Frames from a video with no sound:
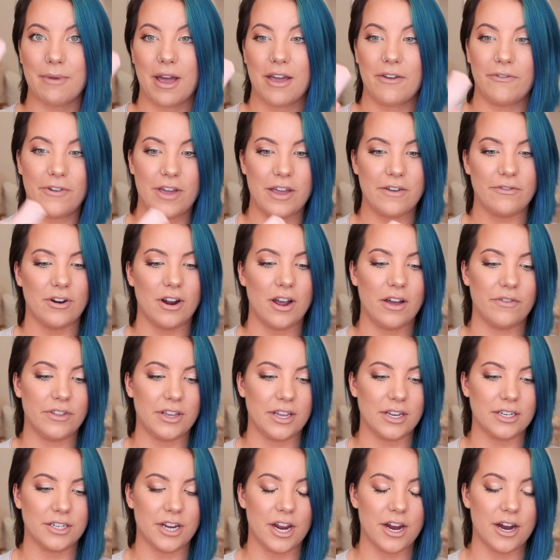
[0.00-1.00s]
my favorite of
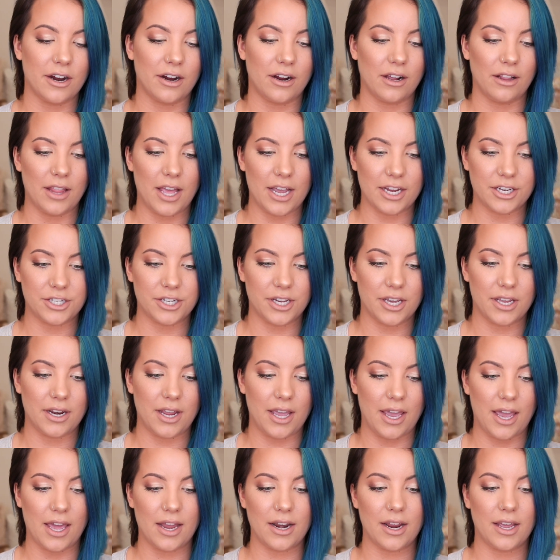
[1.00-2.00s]
the entire
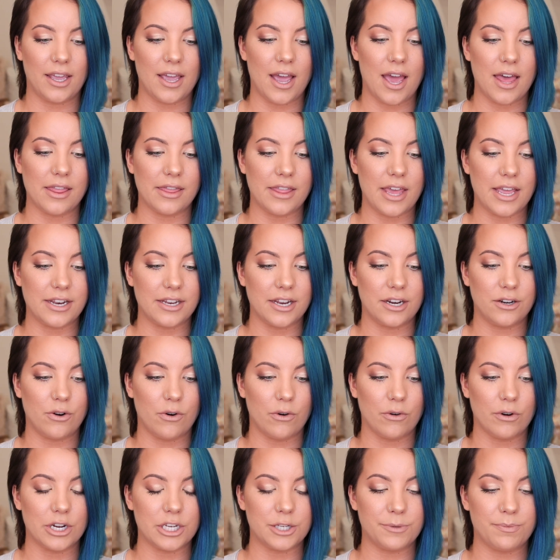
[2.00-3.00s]
collection. And again, they did
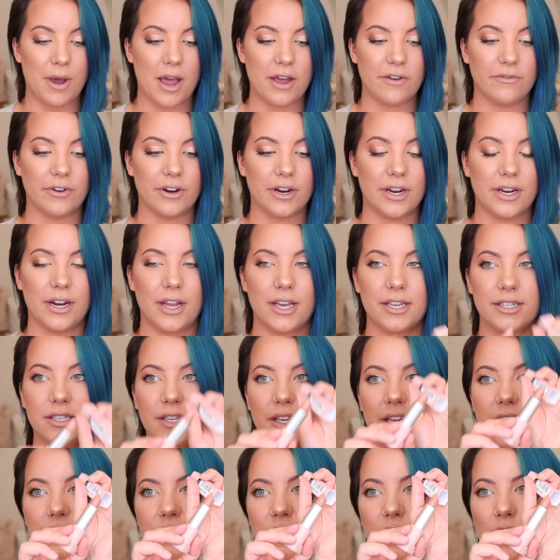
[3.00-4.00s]
correspond very
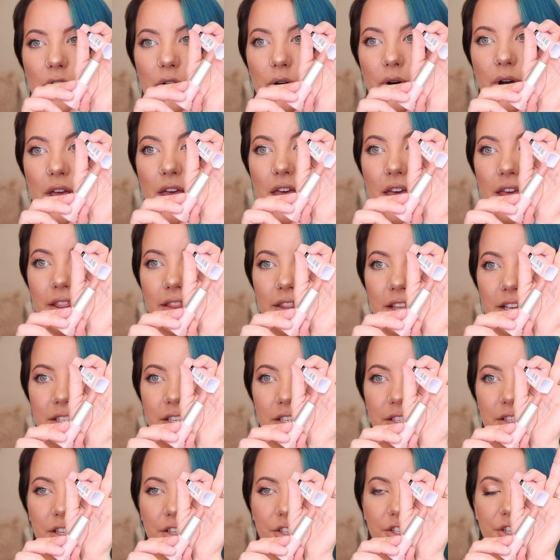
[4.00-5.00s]
nicely. So
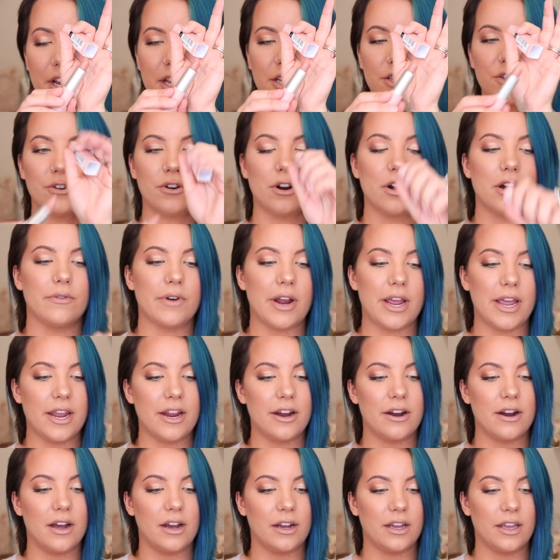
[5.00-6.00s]
this is the shade Taura right
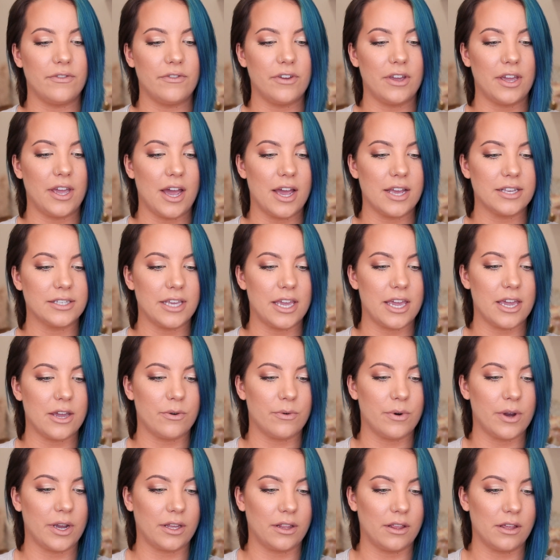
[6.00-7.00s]
here. I'll give you guys a
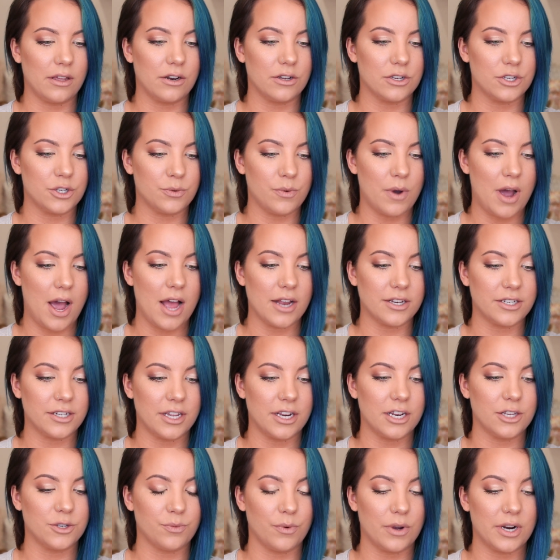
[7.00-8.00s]
quick little
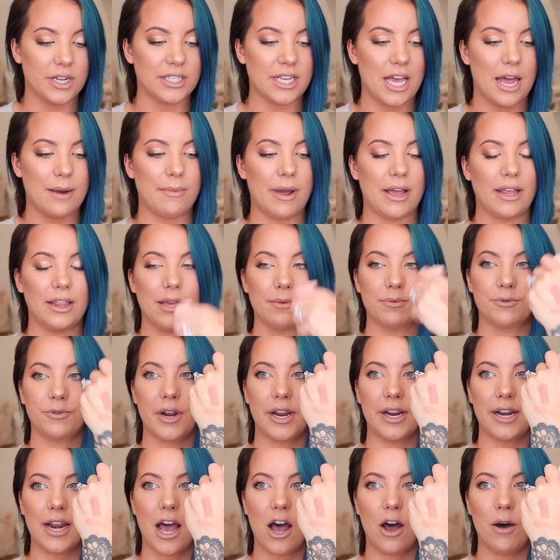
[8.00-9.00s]
swatch. It is what is on my lips
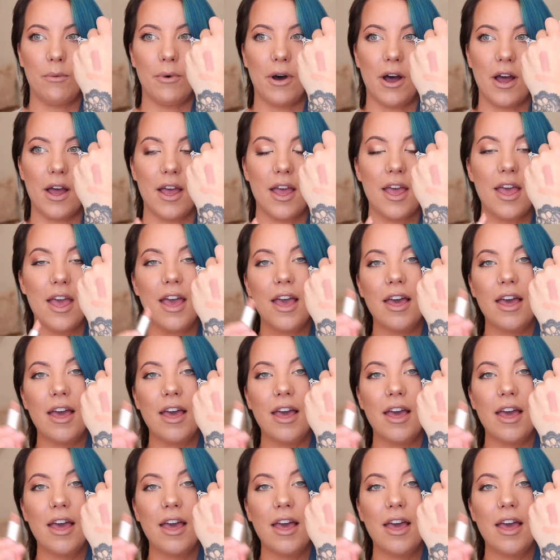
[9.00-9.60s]
right now, but